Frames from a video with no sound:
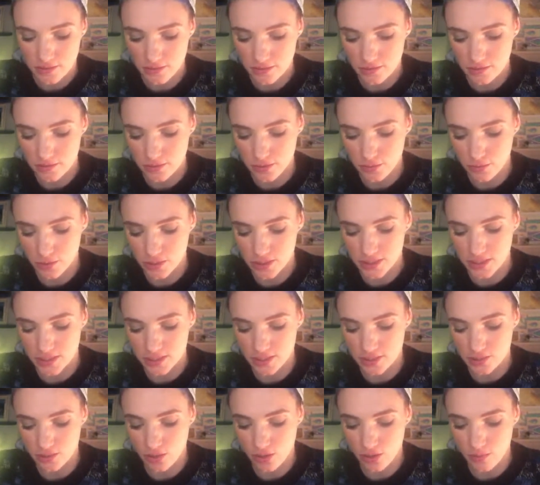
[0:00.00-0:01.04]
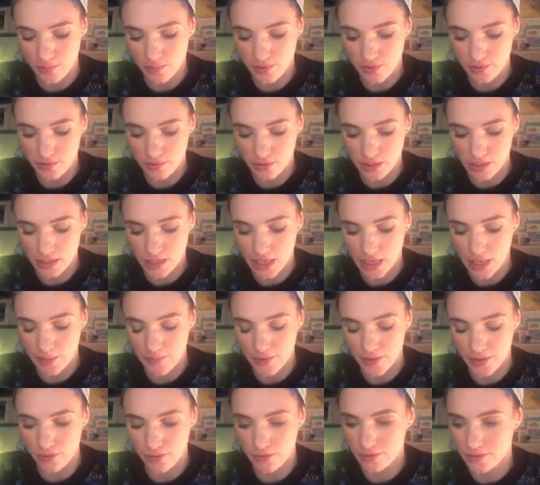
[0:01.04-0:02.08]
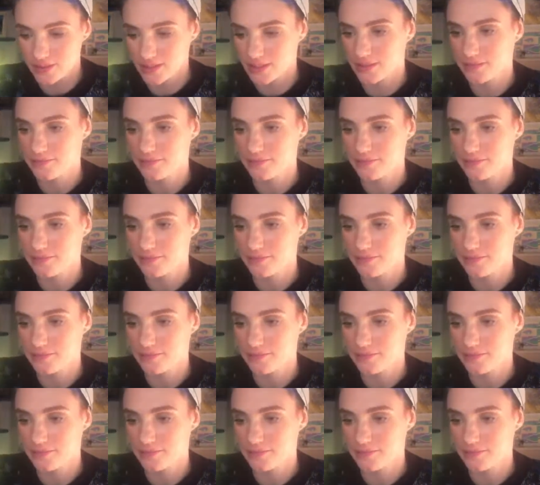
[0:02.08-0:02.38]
You want to stop about